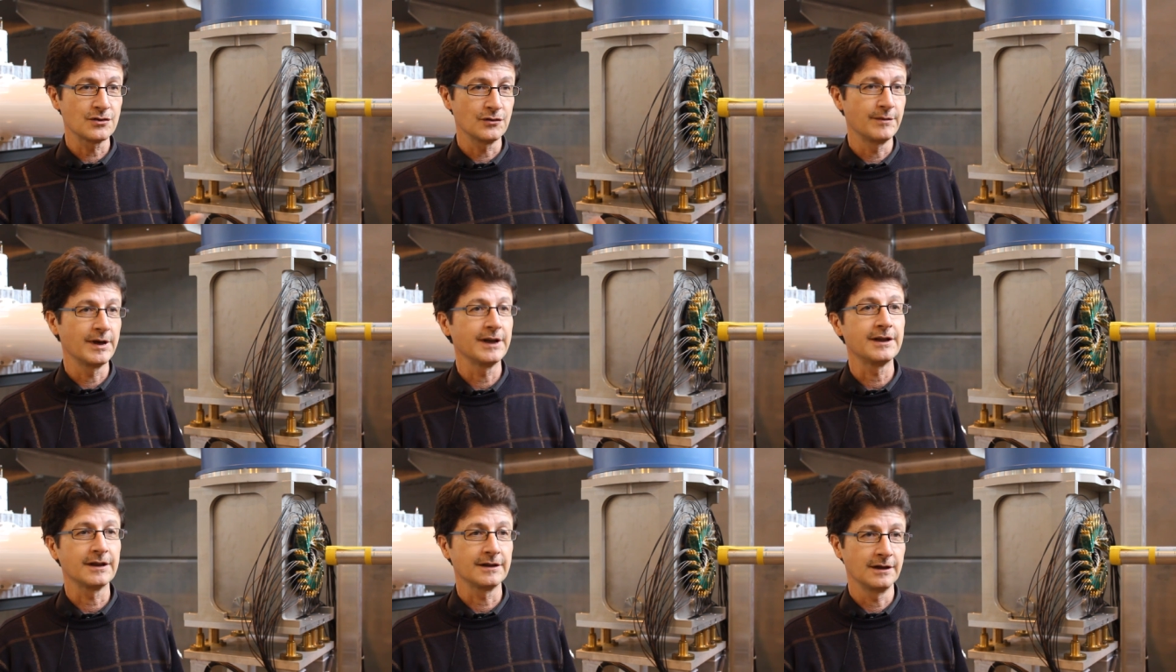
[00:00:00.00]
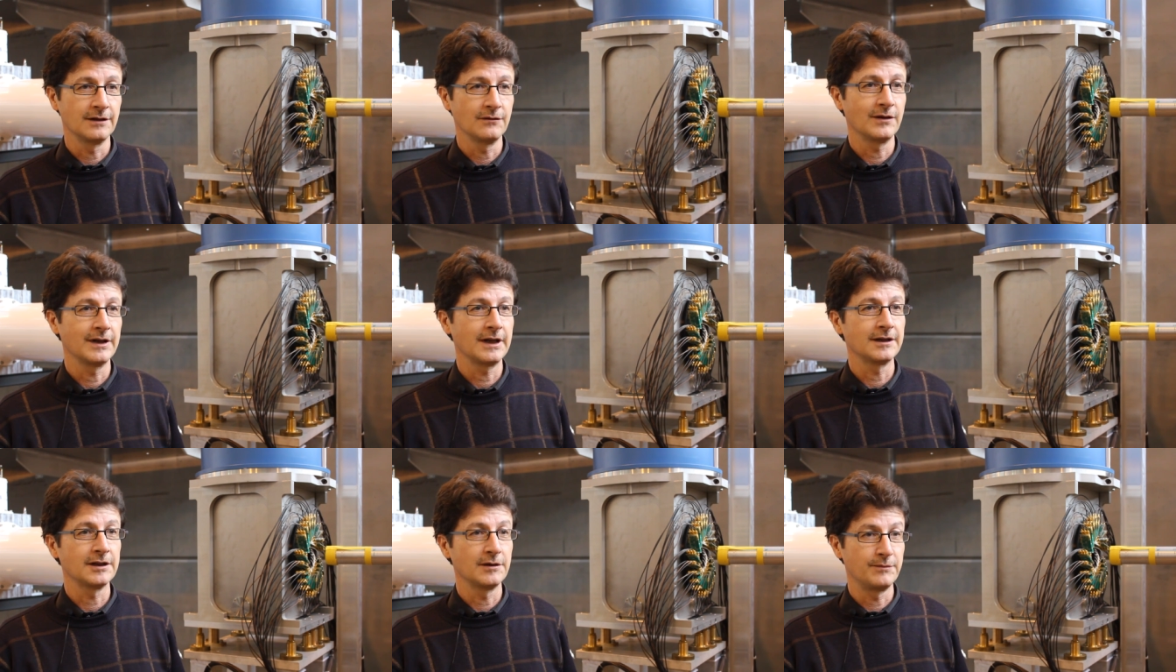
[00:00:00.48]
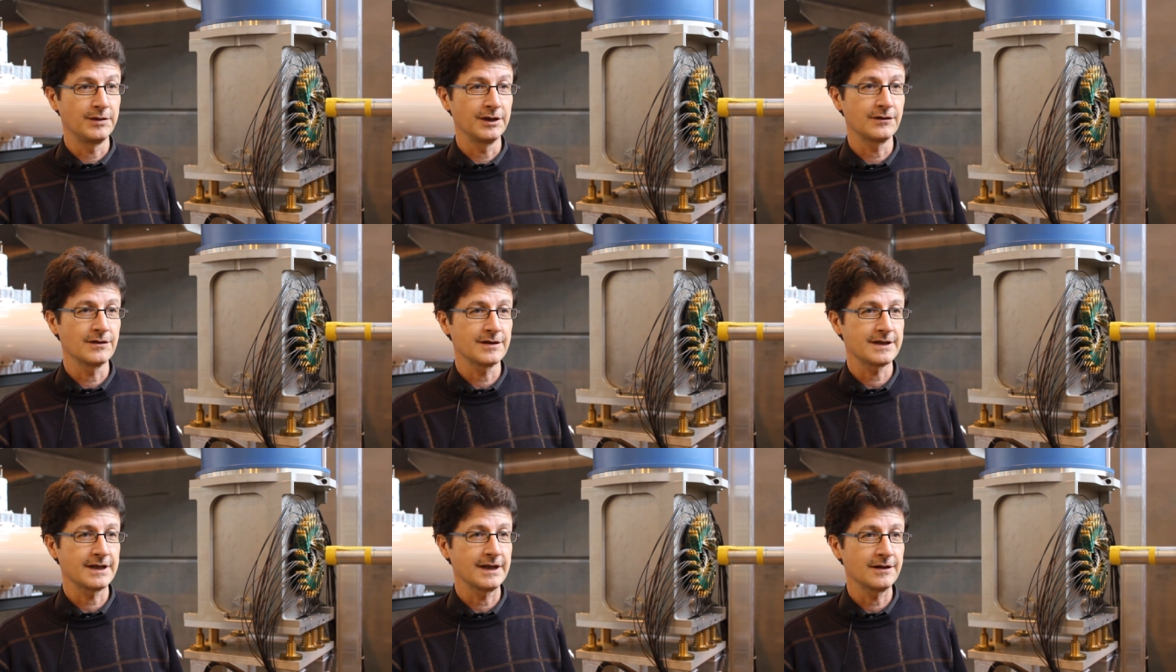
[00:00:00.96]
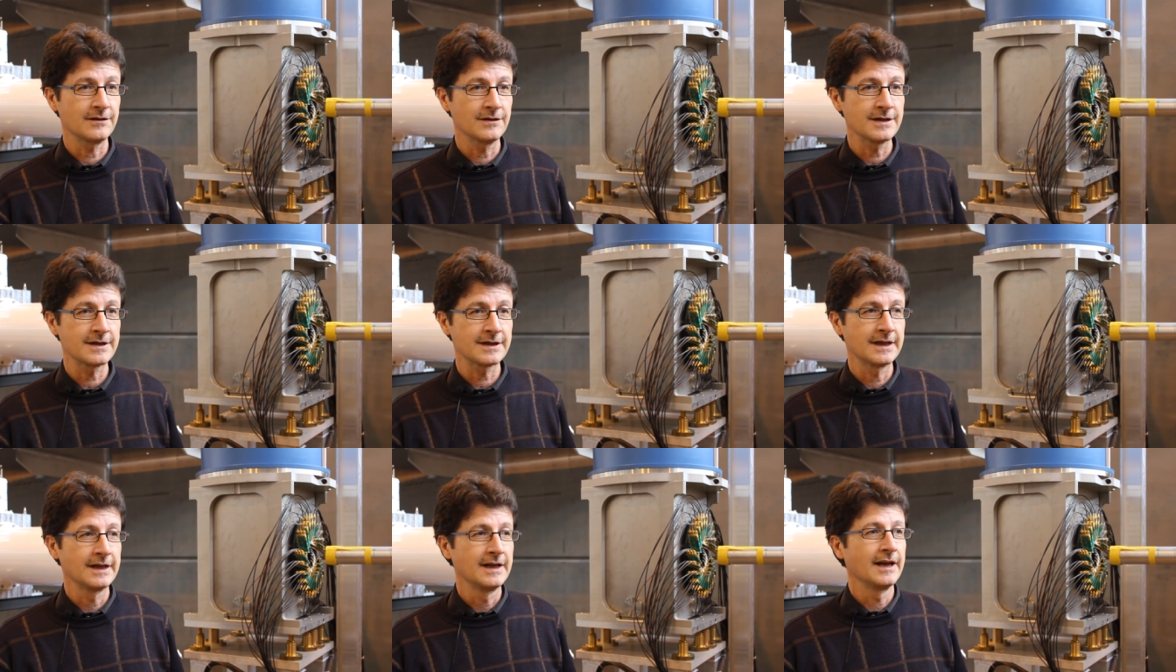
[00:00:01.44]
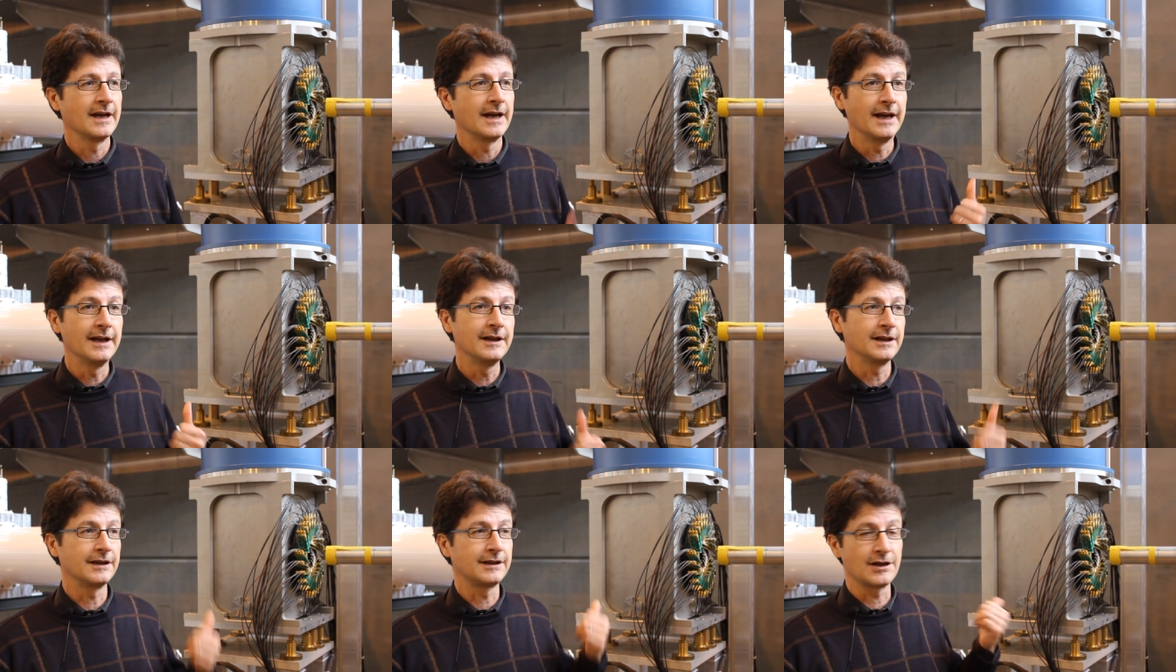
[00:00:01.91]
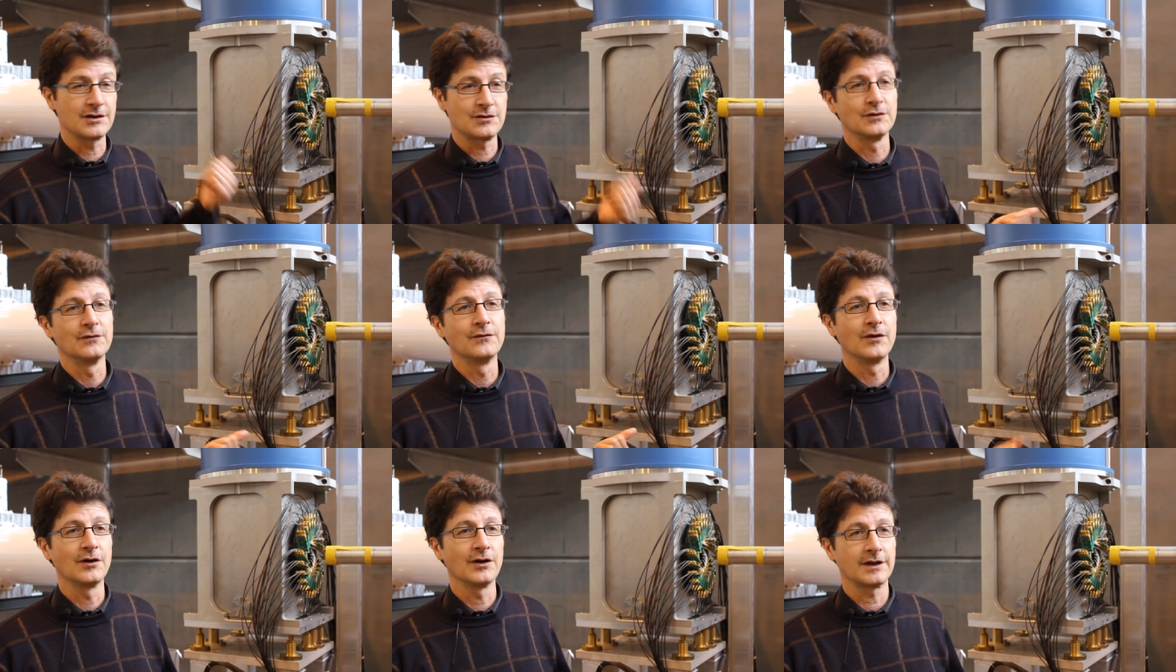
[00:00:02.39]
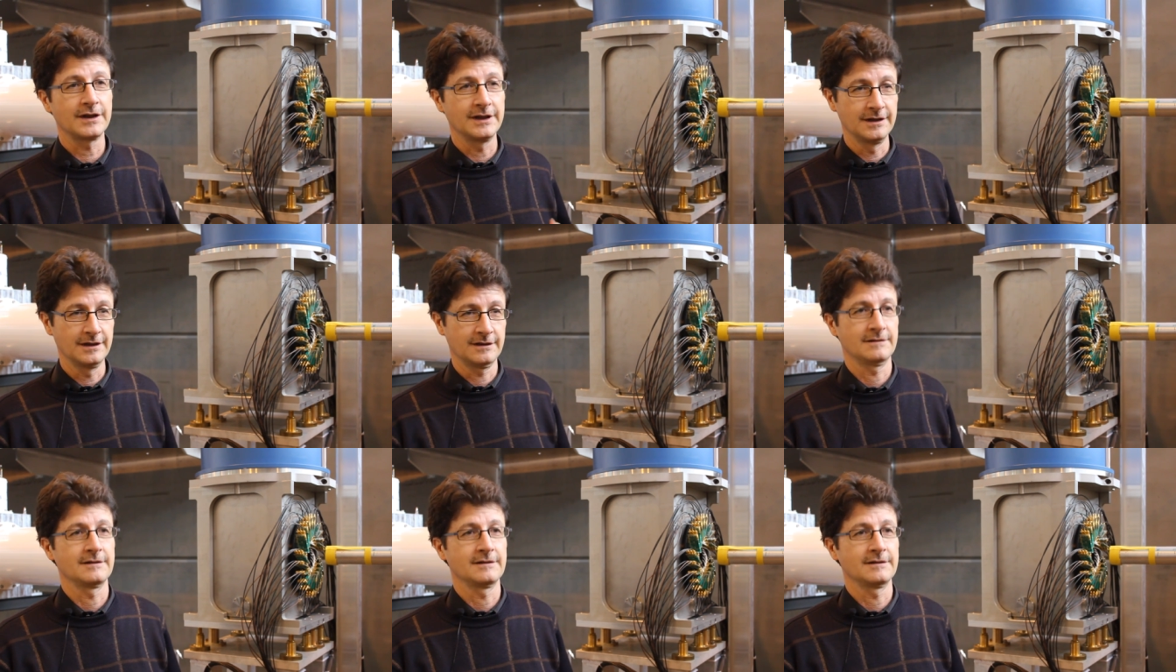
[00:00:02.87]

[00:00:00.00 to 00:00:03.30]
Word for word: so better than 100 picoseconds, and it has to work in,